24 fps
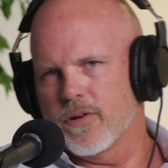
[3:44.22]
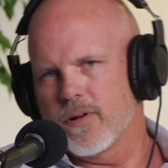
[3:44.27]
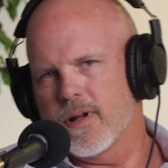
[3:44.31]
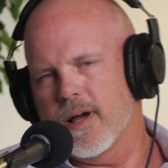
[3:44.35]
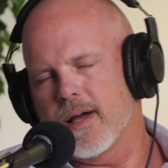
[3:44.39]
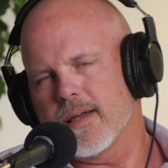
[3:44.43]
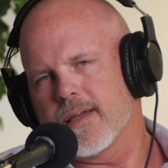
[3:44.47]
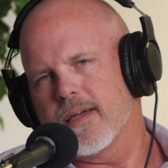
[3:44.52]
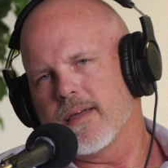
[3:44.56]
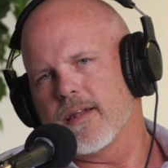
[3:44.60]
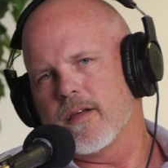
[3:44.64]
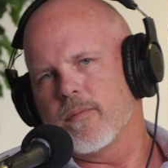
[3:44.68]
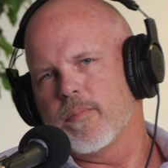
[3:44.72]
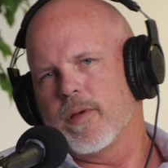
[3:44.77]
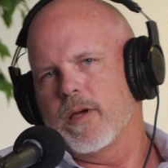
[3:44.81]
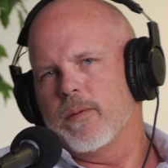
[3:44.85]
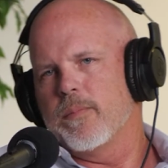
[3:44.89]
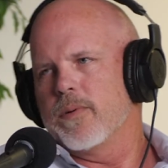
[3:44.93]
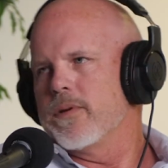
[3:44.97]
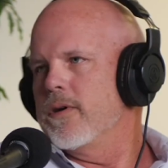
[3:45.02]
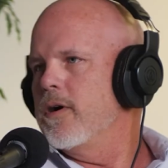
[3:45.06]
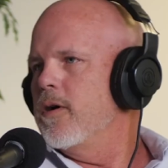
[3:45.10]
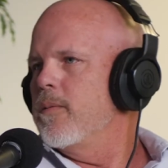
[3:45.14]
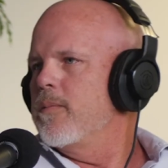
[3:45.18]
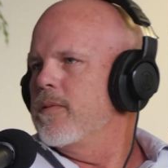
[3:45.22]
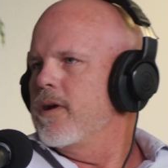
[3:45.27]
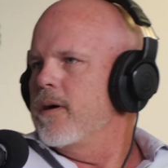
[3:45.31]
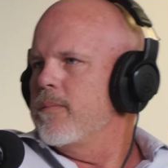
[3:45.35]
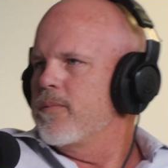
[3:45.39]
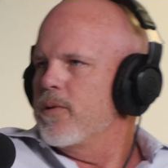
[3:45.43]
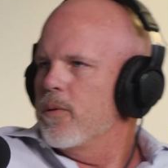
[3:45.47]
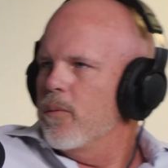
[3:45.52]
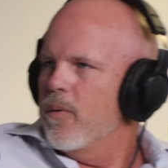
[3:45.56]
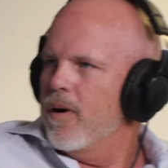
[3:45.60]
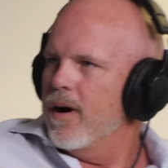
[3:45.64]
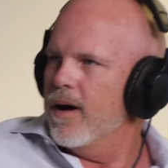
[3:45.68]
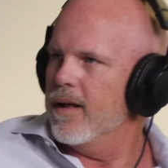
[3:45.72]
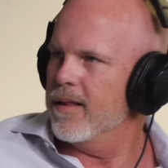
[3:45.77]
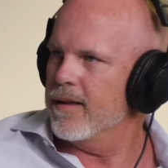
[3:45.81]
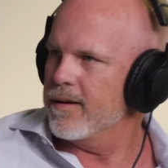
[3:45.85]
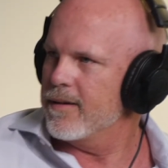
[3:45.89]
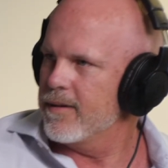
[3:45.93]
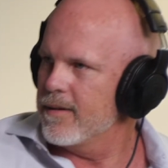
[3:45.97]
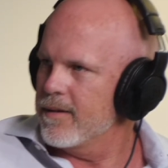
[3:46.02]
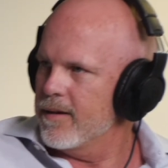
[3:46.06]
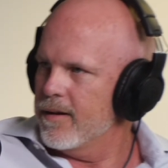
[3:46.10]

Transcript: you're not getting people to open up their wallet.